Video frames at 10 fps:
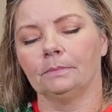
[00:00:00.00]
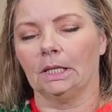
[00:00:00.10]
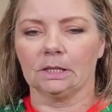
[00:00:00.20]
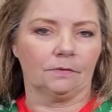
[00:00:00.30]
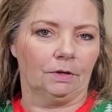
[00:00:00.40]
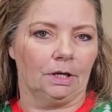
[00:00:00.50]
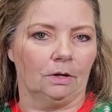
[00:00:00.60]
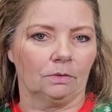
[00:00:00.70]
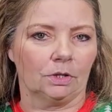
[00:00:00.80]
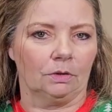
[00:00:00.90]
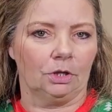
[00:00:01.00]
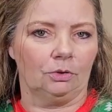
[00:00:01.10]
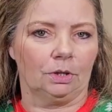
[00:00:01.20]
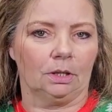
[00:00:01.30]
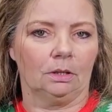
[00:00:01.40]
in this video so that
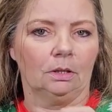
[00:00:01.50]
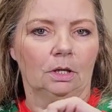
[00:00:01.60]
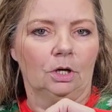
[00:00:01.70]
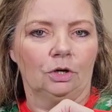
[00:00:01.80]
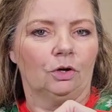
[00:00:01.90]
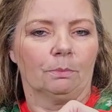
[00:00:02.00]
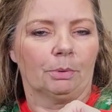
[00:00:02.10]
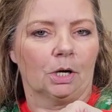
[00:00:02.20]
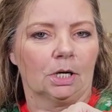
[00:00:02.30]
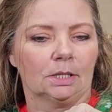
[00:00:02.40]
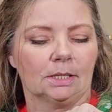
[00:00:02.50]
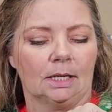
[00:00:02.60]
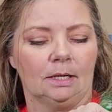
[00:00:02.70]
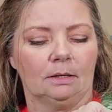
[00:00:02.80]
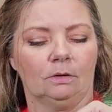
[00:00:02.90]
you can pause
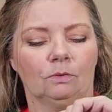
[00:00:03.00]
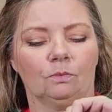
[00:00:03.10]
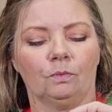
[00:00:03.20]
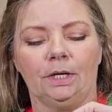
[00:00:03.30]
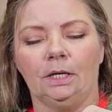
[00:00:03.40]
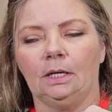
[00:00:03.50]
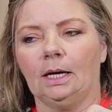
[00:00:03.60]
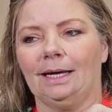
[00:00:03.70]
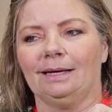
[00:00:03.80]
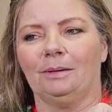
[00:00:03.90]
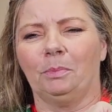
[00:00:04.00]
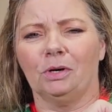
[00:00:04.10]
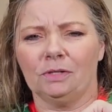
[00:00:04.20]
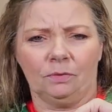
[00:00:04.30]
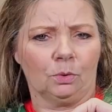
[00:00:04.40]
and read and
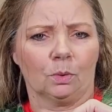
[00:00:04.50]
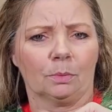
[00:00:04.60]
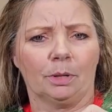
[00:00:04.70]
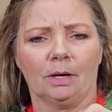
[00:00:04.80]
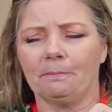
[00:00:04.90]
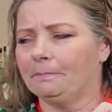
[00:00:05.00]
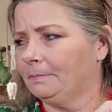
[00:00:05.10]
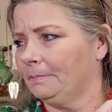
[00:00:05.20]
pause for cork pop.